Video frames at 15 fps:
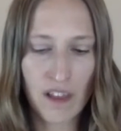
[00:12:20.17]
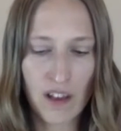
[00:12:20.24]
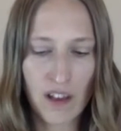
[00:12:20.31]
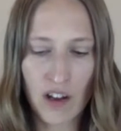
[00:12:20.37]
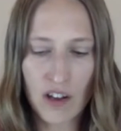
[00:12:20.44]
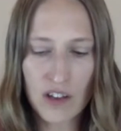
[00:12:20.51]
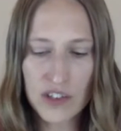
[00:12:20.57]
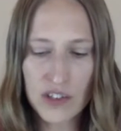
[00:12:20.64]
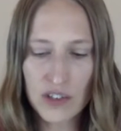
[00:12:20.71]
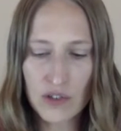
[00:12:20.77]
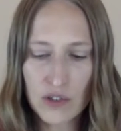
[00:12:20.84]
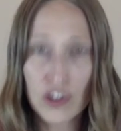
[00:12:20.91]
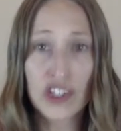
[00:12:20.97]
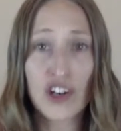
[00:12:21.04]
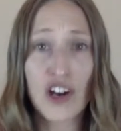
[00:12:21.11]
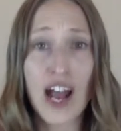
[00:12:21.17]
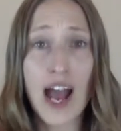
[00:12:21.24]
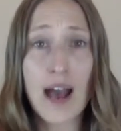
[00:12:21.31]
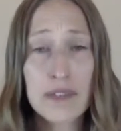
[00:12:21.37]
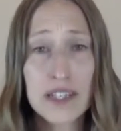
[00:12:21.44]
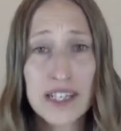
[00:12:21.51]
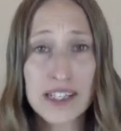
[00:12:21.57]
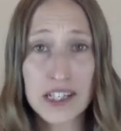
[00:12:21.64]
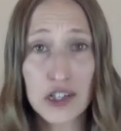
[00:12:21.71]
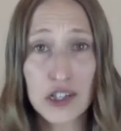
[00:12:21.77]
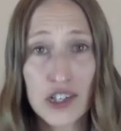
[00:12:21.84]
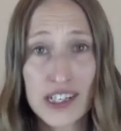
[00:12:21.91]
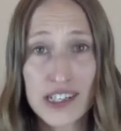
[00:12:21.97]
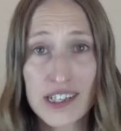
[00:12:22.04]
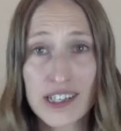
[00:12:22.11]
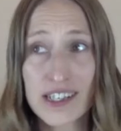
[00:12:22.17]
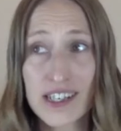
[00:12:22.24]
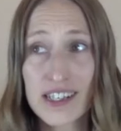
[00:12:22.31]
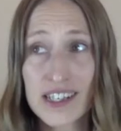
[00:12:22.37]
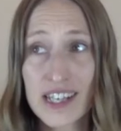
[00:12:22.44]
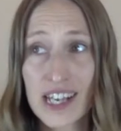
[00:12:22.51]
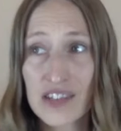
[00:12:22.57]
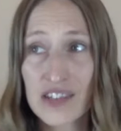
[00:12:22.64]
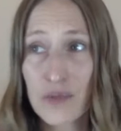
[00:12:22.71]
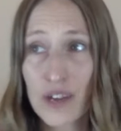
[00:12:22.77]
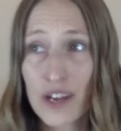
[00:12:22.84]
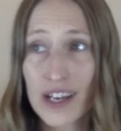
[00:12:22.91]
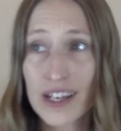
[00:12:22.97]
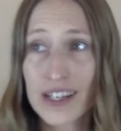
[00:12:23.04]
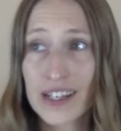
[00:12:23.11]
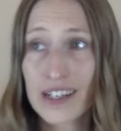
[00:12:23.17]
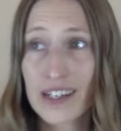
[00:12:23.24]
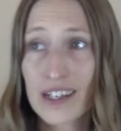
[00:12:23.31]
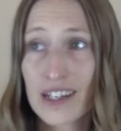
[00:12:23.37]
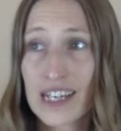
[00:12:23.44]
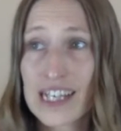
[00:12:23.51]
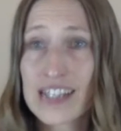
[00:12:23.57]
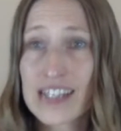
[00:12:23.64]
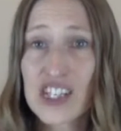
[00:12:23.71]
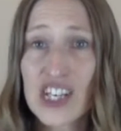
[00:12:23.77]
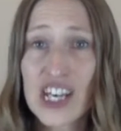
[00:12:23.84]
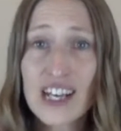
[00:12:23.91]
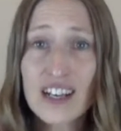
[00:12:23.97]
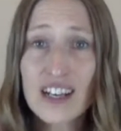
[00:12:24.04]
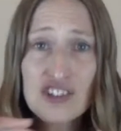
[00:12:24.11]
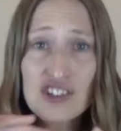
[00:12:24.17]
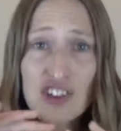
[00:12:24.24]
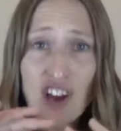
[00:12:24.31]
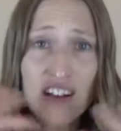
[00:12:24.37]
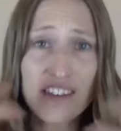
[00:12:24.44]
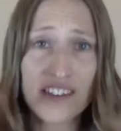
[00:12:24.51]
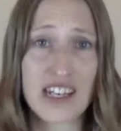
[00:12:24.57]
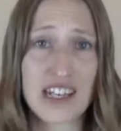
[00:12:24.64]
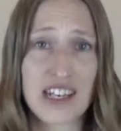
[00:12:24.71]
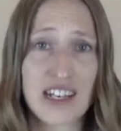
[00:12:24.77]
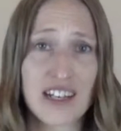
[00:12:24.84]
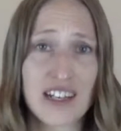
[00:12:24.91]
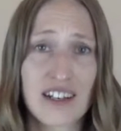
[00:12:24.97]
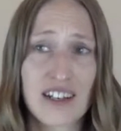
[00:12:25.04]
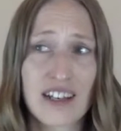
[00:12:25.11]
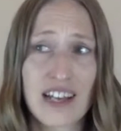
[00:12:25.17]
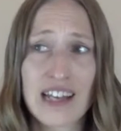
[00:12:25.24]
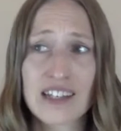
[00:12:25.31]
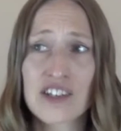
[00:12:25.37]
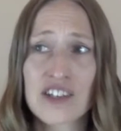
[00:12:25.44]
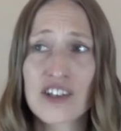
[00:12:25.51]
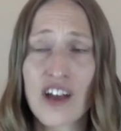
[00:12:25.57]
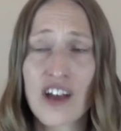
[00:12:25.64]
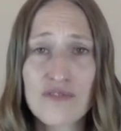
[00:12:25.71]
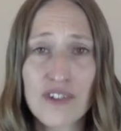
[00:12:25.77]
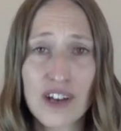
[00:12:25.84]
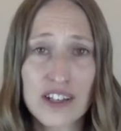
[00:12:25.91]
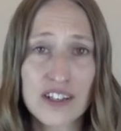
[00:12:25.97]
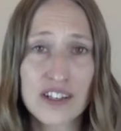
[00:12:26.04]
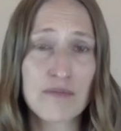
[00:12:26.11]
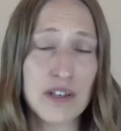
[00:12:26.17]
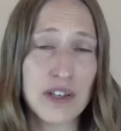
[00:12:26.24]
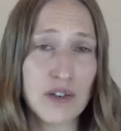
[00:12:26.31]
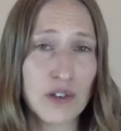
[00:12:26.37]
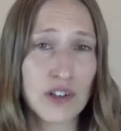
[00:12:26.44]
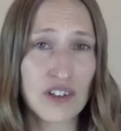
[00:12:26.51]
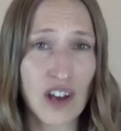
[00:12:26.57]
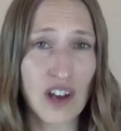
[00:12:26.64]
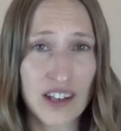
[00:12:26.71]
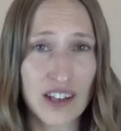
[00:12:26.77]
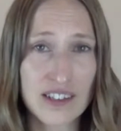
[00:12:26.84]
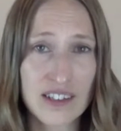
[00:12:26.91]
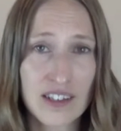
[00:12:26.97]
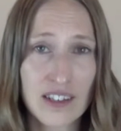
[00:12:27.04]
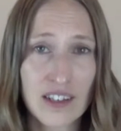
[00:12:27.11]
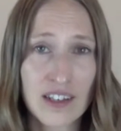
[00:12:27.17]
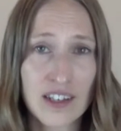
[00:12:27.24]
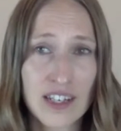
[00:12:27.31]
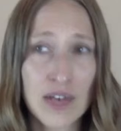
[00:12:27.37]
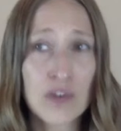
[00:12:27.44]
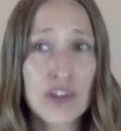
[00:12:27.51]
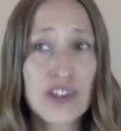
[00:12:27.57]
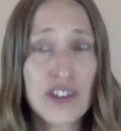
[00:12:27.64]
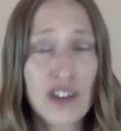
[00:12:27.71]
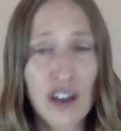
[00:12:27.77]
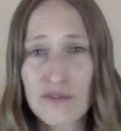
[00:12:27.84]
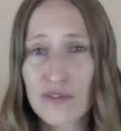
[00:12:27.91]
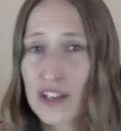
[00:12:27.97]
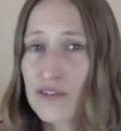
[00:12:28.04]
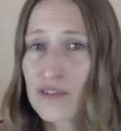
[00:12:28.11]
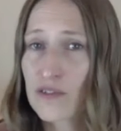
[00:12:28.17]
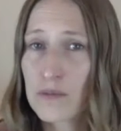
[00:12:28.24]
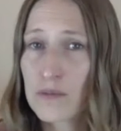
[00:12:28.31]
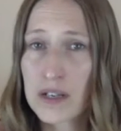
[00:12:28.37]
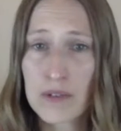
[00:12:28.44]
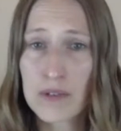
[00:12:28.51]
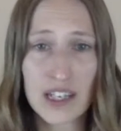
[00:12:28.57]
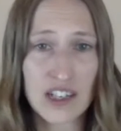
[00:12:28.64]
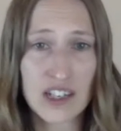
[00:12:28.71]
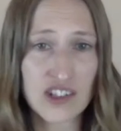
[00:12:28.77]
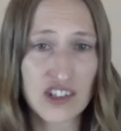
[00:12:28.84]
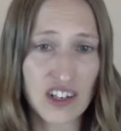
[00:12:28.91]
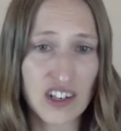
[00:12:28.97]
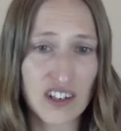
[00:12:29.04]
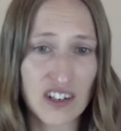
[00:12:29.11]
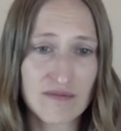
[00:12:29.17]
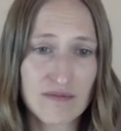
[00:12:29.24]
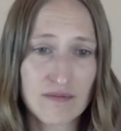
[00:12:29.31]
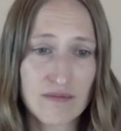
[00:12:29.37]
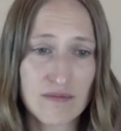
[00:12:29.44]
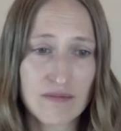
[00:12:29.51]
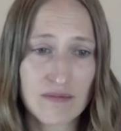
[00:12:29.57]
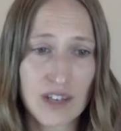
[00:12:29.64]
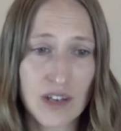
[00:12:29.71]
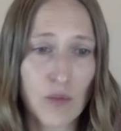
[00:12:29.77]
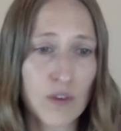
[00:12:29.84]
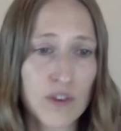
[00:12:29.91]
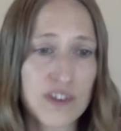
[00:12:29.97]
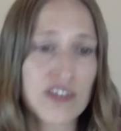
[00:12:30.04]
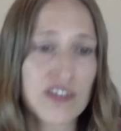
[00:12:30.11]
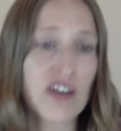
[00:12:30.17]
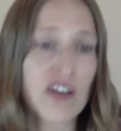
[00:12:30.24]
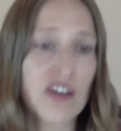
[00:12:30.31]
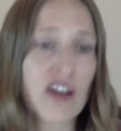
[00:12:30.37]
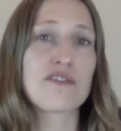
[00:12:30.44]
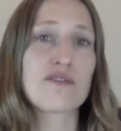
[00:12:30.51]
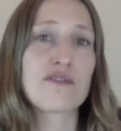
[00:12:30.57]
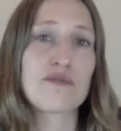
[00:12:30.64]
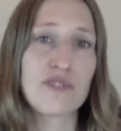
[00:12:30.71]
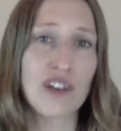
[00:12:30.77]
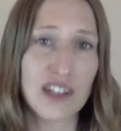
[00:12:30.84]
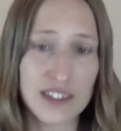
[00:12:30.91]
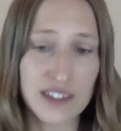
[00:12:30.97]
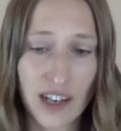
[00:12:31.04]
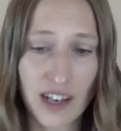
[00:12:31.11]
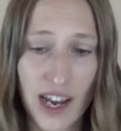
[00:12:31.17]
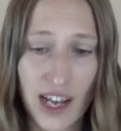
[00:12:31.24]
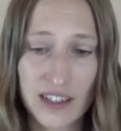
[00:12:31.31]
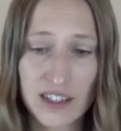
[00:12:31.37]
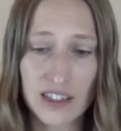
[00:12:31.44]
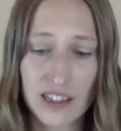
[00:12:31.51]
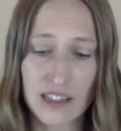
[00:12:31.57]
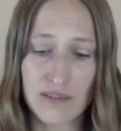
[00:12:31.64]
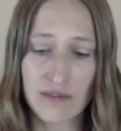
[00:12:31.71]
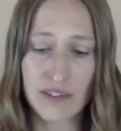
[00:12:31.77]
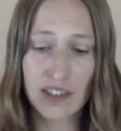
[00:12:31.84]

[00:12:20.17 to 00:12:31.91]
Also, your happiness increases because guess what? It's exhausting and it's not fun to be who you're not. It was not fun for me to be an engineer. It was not fun. I had to leave